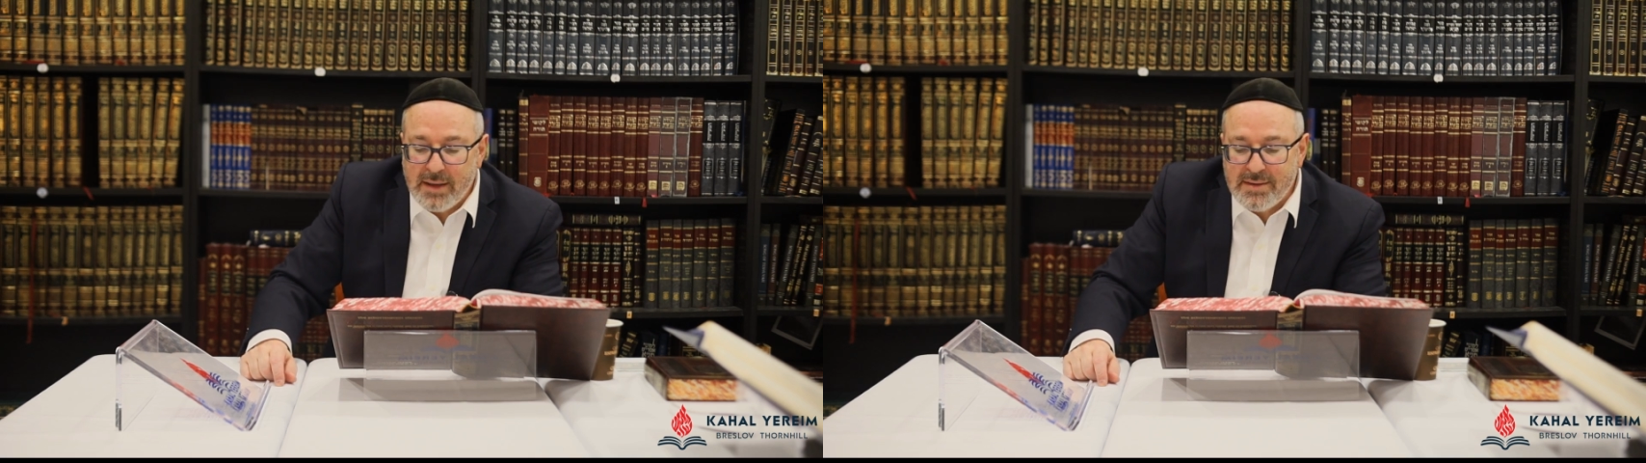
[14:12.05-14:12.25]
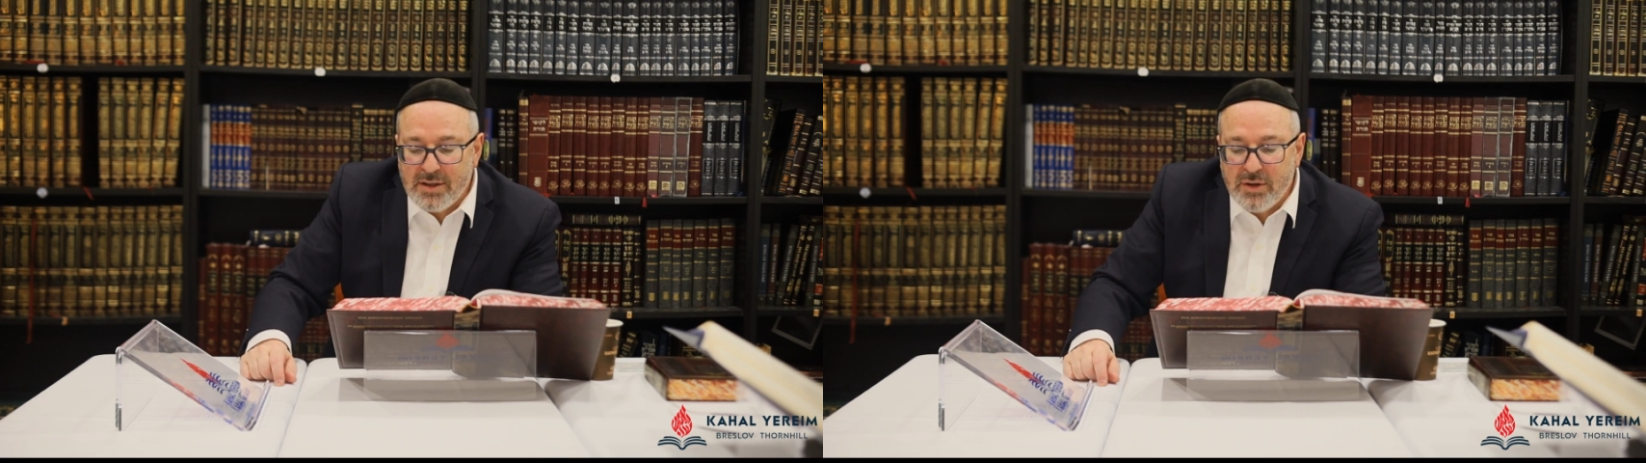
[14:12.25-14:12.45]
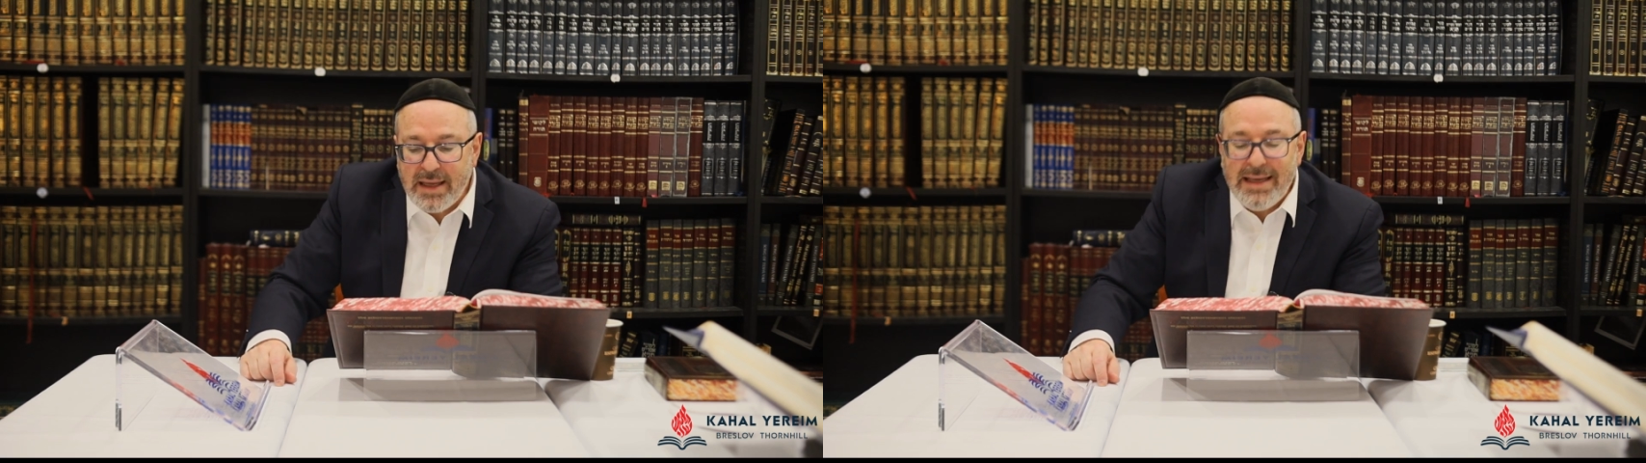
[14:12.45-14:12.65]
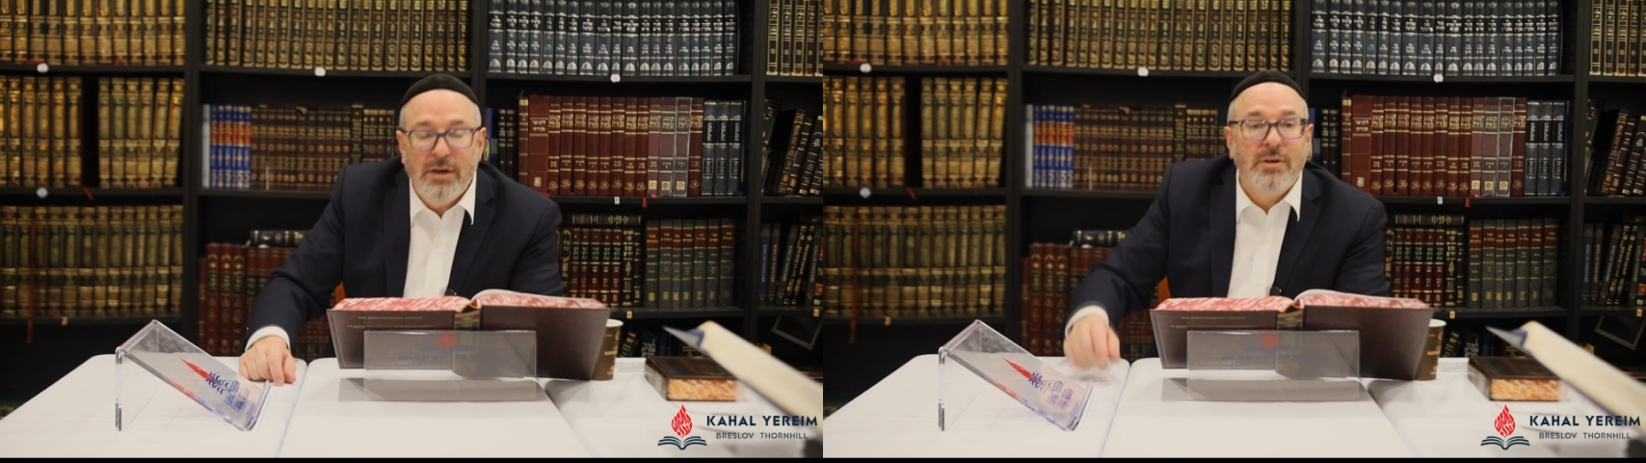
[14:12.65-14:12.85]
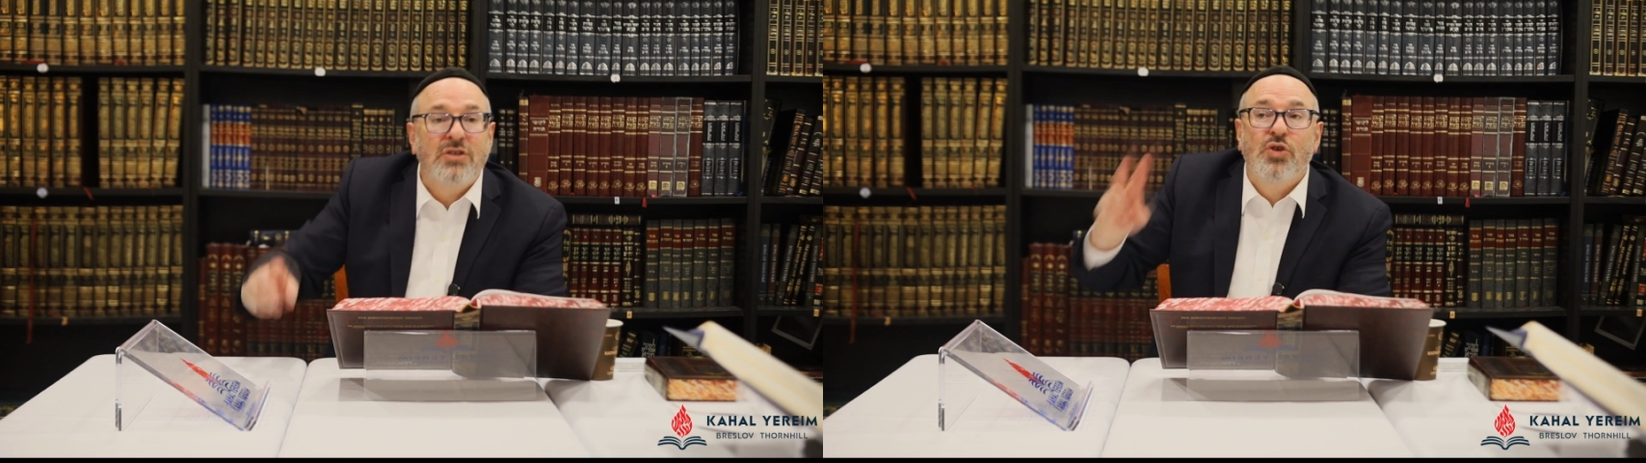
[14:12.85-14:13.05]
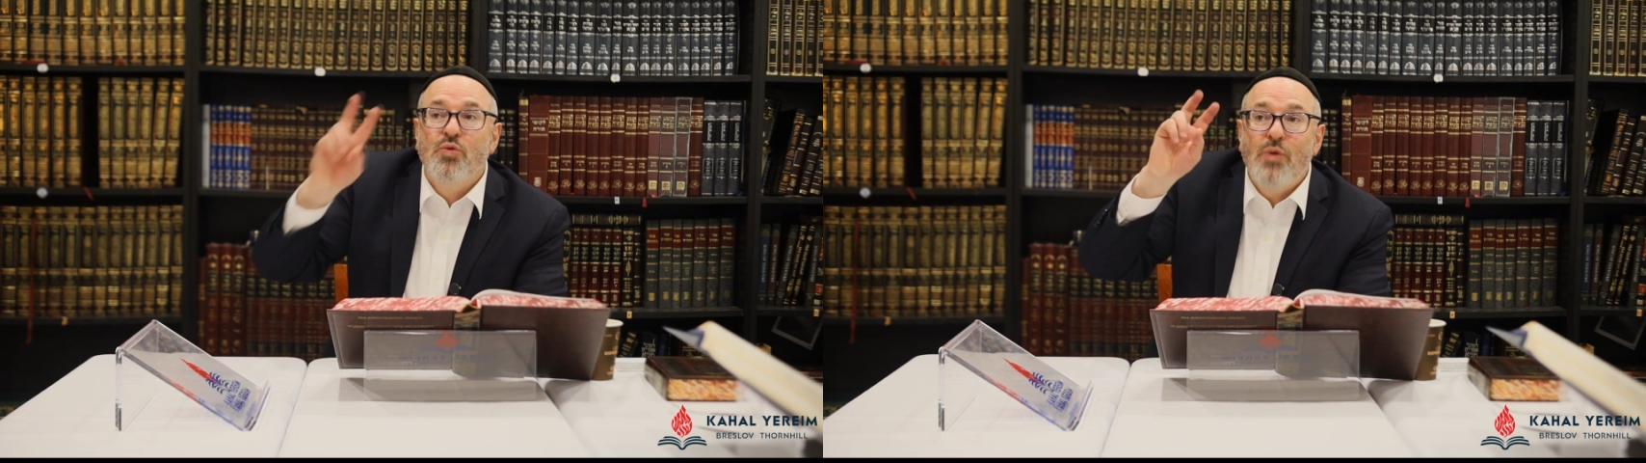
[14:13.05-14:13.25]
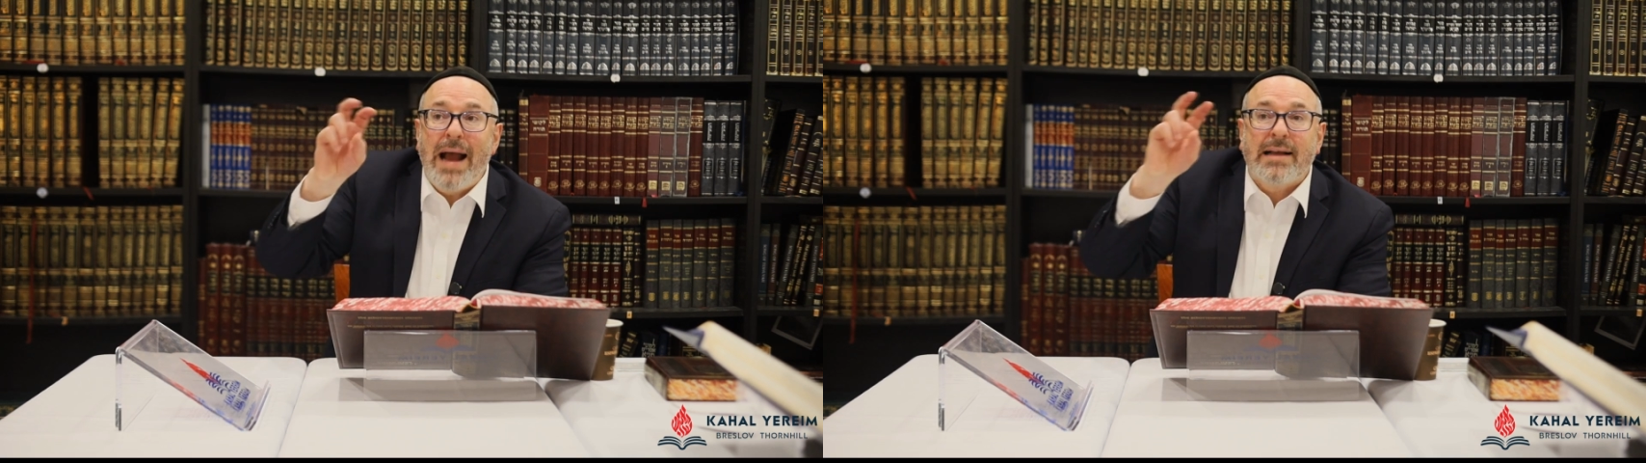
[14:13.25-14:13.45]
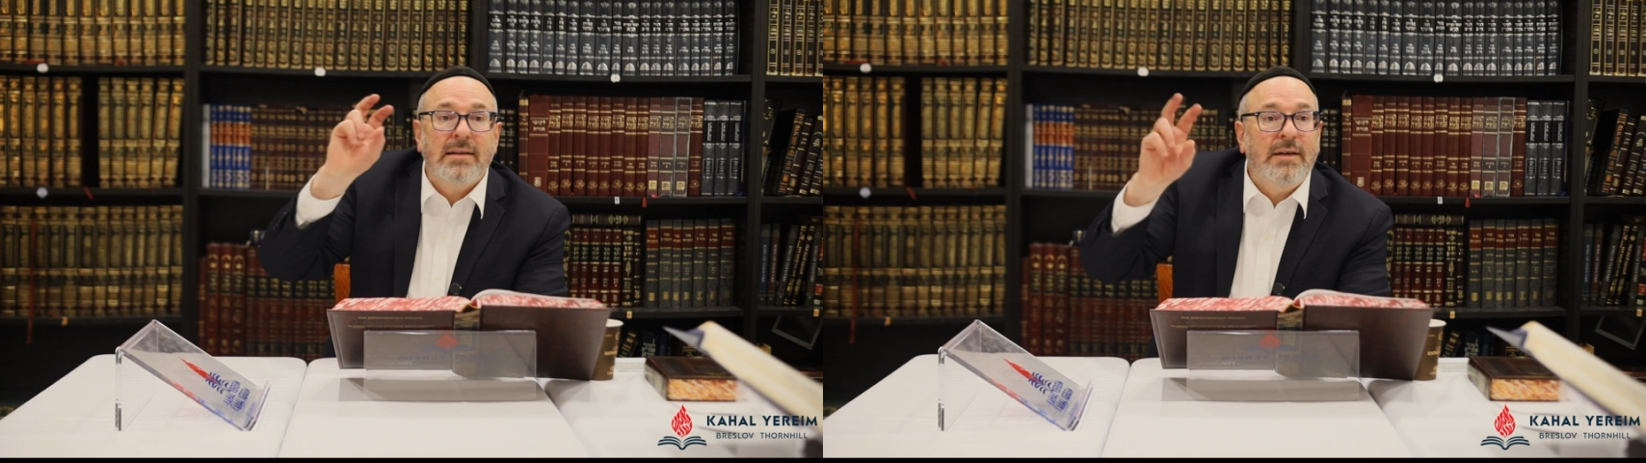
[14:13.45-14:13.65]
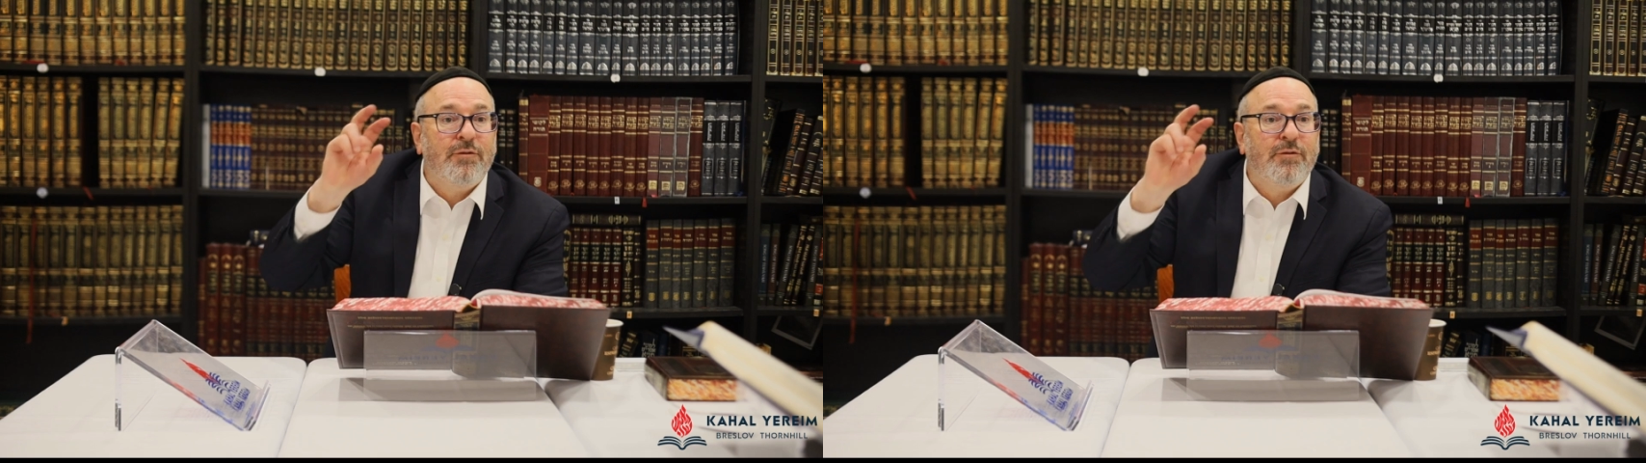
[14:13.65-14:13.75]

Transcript: until they hear it directly